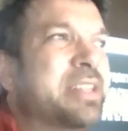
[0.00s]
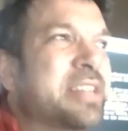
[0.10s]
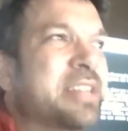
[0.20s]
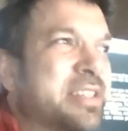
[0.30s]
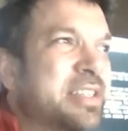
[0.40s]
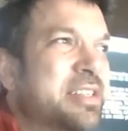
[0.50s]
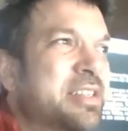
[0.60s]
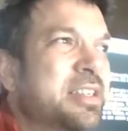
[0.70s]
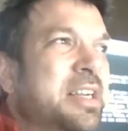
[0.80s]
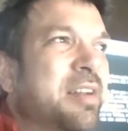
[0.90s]
is sexist,
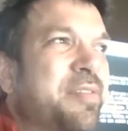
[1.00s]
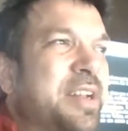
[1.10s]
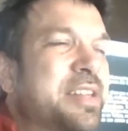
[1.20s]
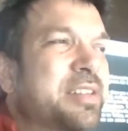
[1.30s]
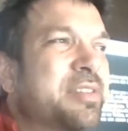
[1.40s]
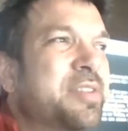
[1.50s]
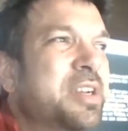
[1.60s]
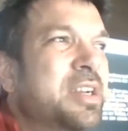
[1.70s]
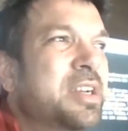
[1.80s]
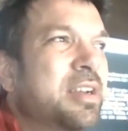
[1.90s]
offensive,
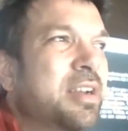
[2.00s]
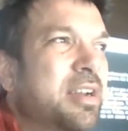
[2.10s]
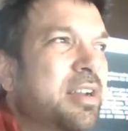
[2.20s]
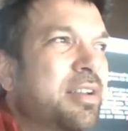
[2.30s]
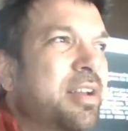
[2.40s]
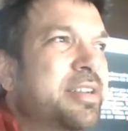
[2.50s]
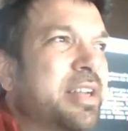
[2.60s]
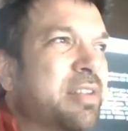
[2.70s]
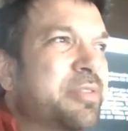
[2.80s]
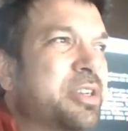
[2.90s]

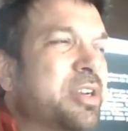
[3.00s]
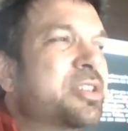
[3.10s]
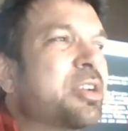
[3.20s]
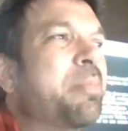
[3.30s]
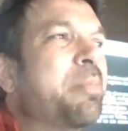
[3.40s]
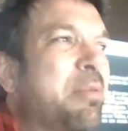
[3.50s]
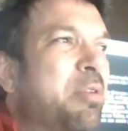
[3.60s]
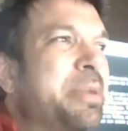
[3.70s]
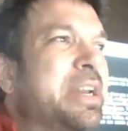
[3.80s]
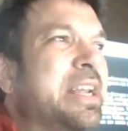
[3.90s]
television show
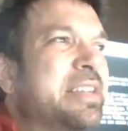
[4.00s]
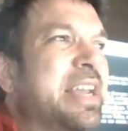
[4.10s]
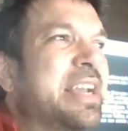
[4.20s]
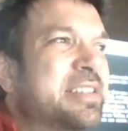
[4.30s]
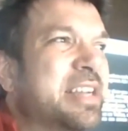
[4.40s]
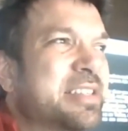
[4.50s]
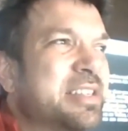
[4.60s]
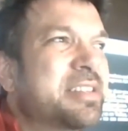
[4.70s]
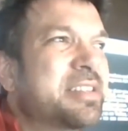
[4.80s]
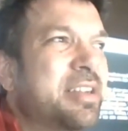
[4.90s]
Batwoman is a
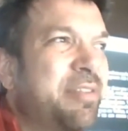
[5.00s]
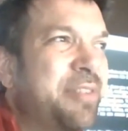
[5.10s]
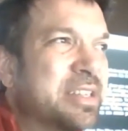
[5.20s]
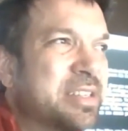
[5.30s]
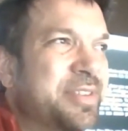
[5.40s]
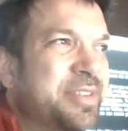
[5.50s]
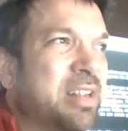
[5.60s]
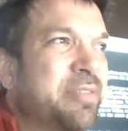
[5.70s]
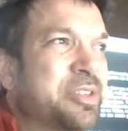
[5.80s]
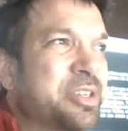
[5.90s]
sexist, offensive
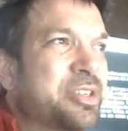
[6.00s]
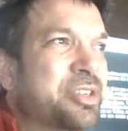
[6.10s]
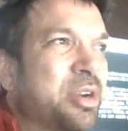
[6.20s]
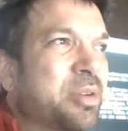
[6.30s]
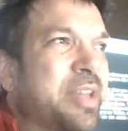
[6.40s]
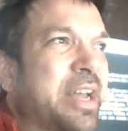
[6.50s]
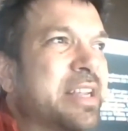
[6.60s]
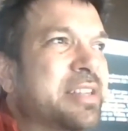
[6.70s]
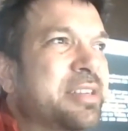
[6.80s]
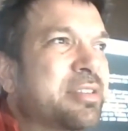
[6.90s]
television show that
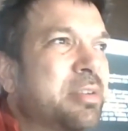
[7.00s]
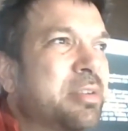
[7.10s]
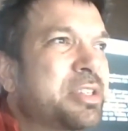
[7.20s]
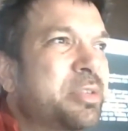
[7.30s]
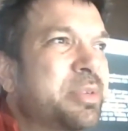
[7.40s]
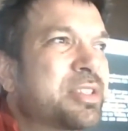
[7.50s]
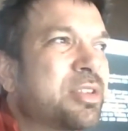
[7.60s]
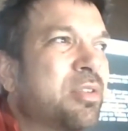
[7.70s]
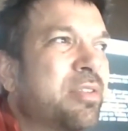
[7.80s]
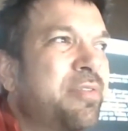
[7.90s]
is determined to
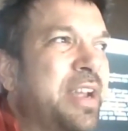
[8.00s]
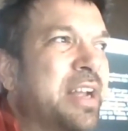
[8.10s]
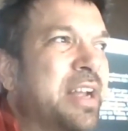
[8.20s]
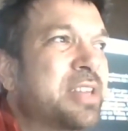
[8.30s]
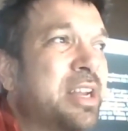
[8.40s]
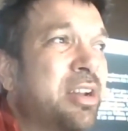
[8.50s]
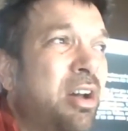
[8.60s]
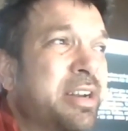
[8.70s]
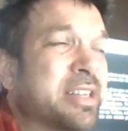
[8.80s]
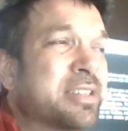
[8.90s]
insult the fans and
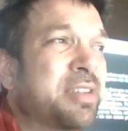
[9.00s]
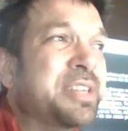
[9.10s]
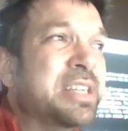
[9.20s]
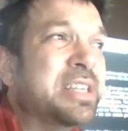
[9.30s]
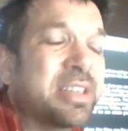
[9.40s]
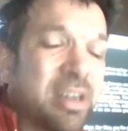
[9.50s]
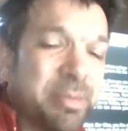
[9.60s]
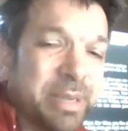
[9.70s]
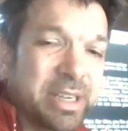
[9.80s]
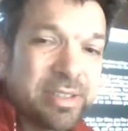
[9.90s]
audience of DC
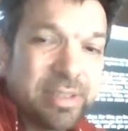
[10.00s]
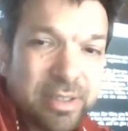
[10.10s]
Comics.